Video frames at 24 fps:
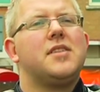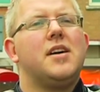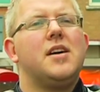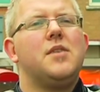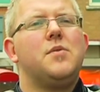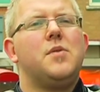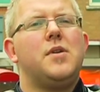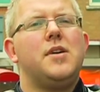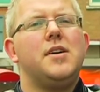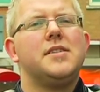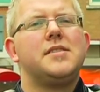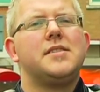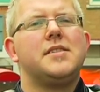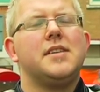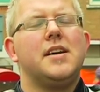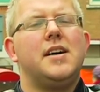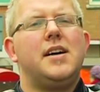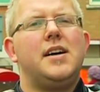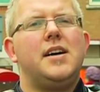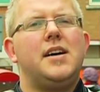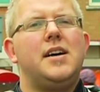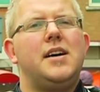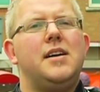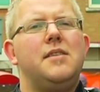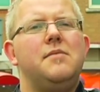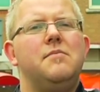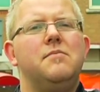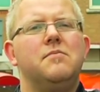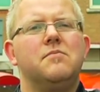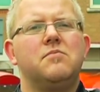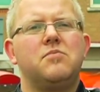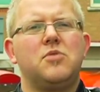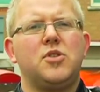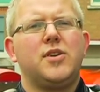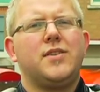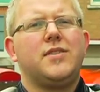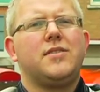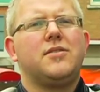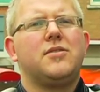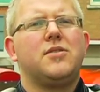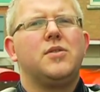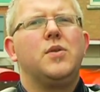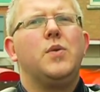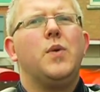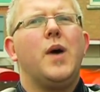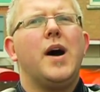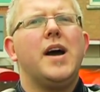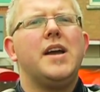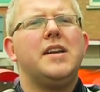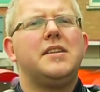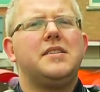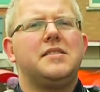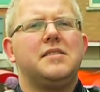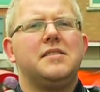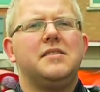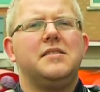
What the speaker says: I was quite